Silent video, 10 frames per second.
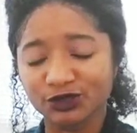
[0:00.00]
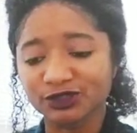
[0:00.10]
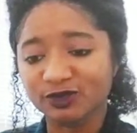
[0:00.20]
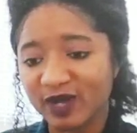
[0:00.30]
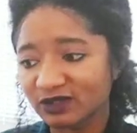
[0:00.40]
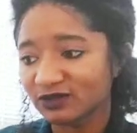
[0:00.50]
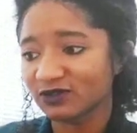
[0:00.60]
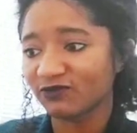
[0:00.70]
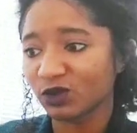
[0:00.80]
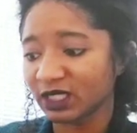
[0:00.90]
Your spouse
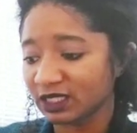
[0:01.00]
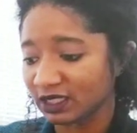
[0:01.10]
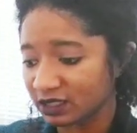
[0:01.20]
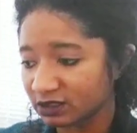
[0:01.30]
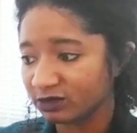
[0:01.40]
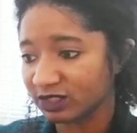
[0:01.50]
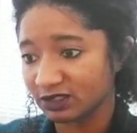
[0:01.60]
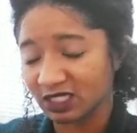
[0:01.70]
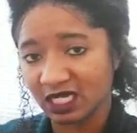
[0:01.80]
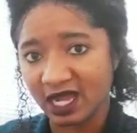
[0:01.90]
is avoiding
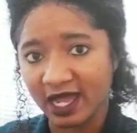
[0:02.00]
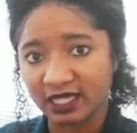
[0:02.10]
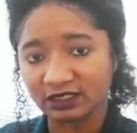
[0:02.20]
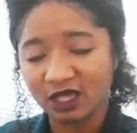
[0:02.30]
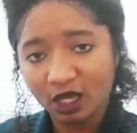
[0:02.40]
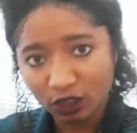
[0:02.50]
intimacy and